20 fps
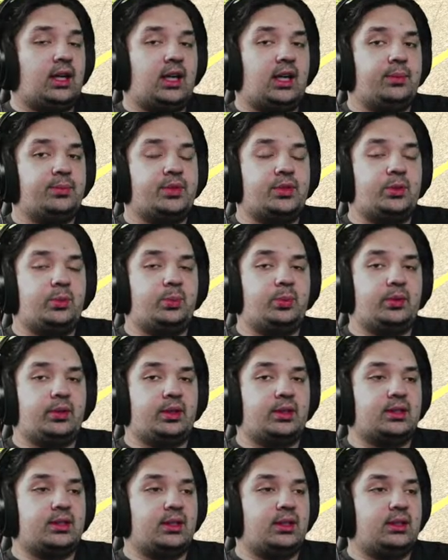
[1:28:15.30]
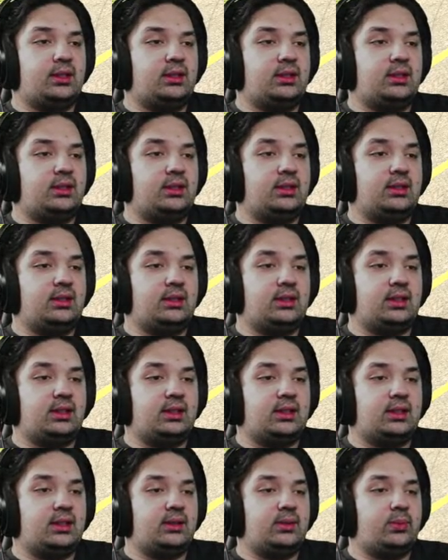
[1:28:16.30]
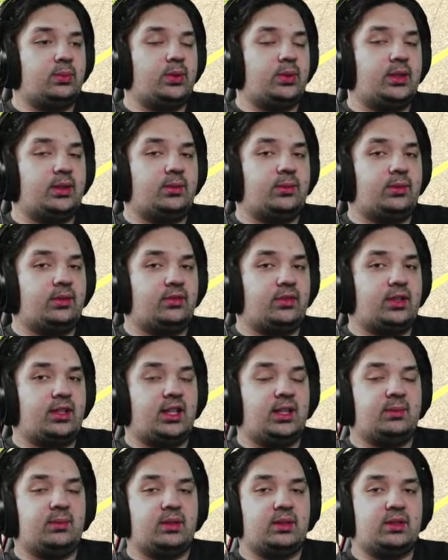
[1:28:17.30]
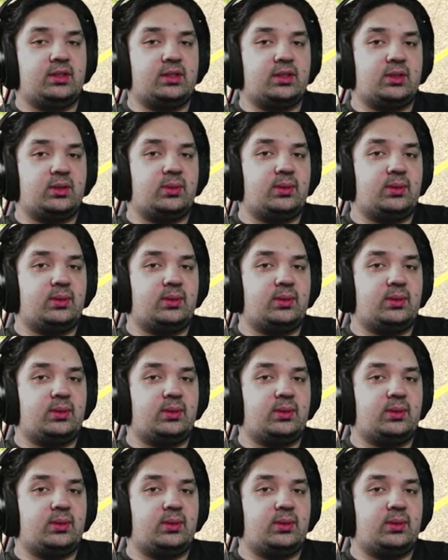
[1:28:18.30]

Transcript: I'm super excited. Uh, we have we have a damn good show.